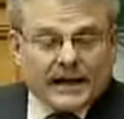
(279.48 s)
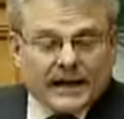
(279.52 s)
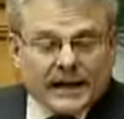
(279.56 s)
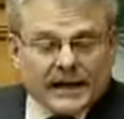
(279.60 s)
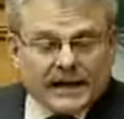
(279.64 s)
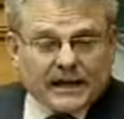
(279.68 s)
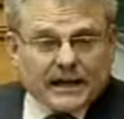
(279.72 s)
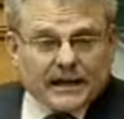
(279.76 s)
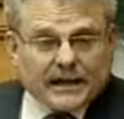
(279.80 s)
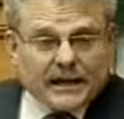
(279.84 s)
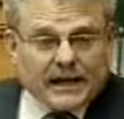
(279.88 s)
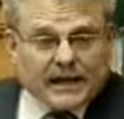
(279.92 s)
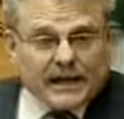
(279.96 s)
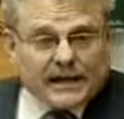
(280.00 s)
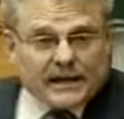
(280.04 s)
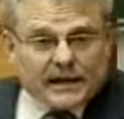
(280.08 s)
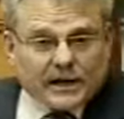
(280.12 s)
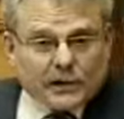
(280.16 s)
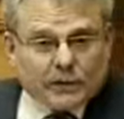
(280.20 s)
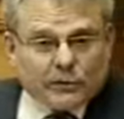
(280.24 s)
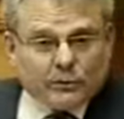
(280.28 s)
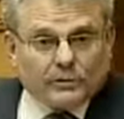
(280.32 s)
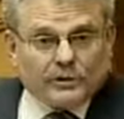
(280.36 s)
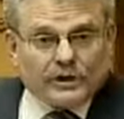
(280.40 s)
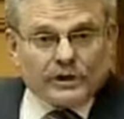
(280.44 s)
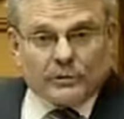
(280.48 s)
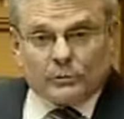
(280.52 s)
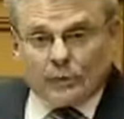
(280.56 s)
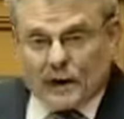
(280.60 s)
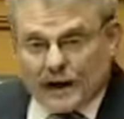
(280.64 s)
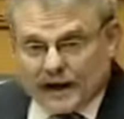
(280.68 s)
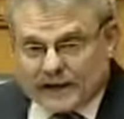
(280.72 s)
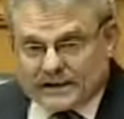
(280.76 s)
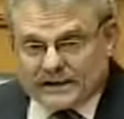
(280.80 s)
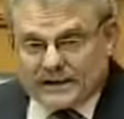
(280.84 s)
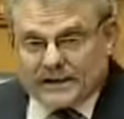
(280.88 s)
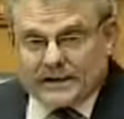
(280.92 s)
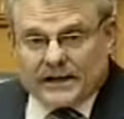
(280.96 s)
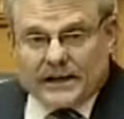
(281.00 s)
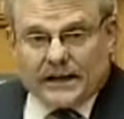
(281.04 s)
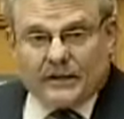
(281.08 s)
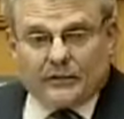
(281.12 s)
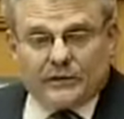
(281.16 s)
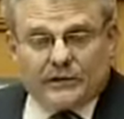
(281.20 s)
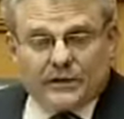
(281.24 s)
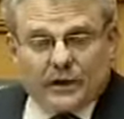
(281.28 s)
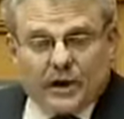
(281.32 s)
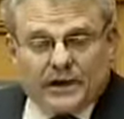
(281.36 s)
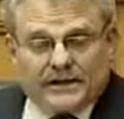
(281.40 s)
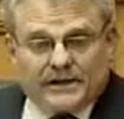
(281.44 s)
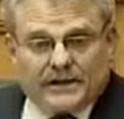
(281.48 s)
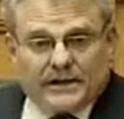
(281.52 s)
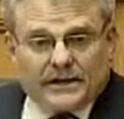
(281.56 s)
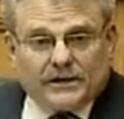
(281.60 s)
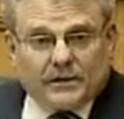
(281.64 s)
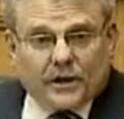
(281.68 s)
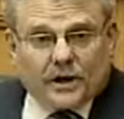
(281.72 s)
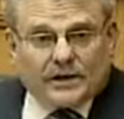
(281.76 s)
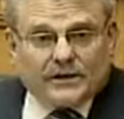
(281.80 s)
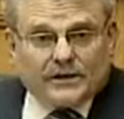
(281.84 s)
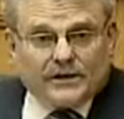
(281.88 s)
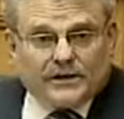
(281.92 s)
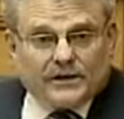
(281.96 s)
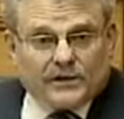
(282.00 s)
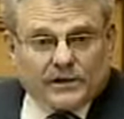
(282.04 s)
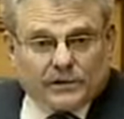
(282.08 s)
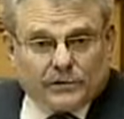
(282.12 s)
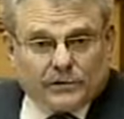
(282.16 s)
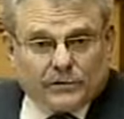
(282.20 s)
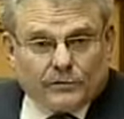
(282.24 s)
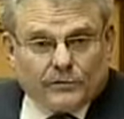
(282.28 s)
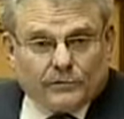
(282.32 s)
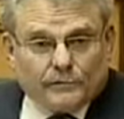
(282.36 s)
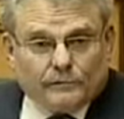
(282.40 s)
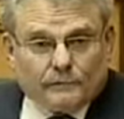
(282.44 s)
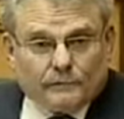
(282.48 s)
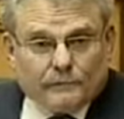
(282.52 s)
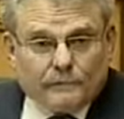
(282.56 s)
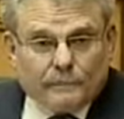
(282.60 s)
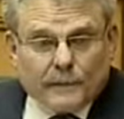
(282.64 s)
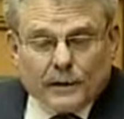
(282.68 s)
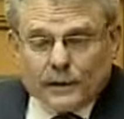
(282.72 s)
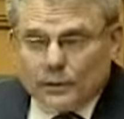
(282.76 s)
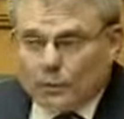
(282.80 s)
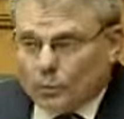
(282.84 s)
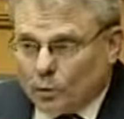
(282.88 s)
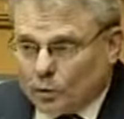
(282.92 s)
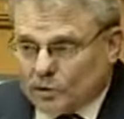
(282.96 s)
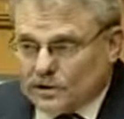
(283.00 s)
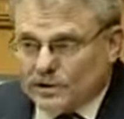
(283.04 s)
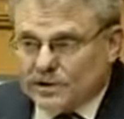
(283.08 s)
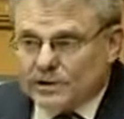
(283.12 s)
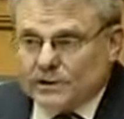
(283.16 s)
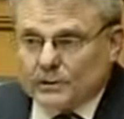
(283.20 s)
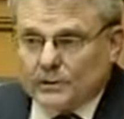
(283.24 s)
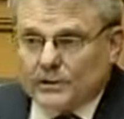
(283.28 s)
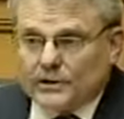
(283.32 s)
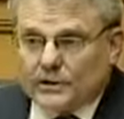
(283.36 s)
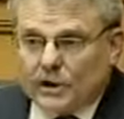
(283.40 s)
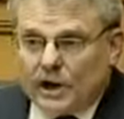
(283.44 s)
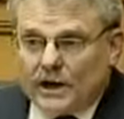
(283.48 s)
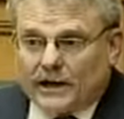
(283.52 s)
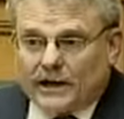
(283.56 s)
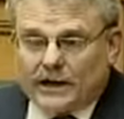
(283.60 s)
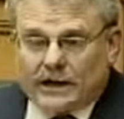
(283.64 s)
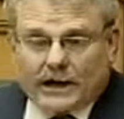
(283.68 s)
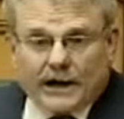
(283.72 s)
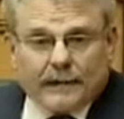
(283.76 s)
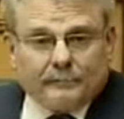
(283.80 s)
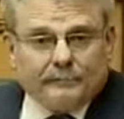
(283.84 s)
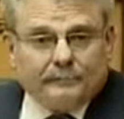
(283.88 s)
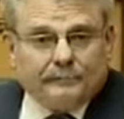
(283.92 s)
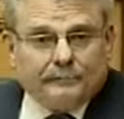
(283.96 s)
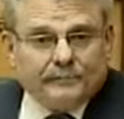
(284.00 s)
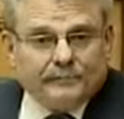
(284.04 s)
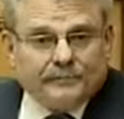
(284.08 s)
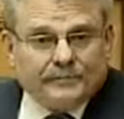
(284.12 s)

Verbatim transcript: He, he killed in Wellington here in 1992, walked into a nightclub,